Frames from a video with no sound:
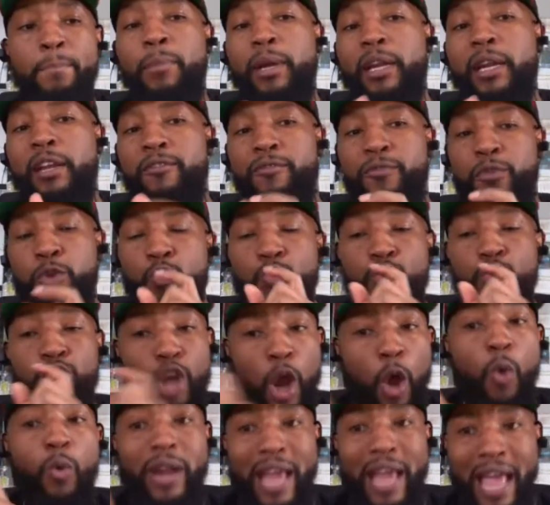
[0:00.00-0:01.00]
But if you
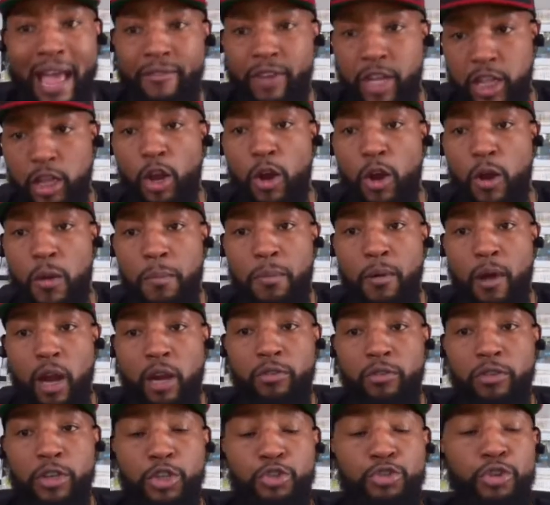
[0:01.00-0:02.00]
don't have a
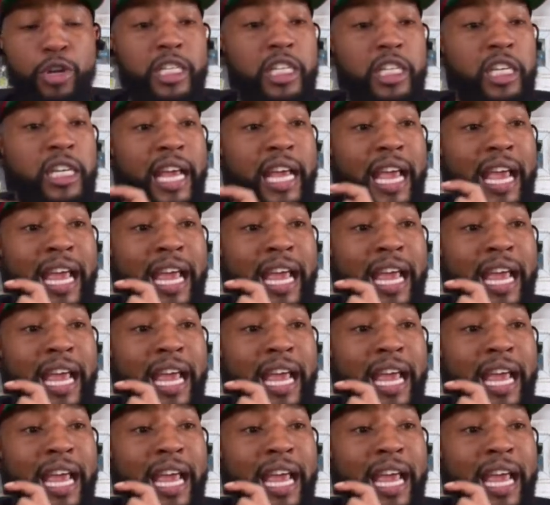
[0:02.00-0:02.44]
third-party restriction,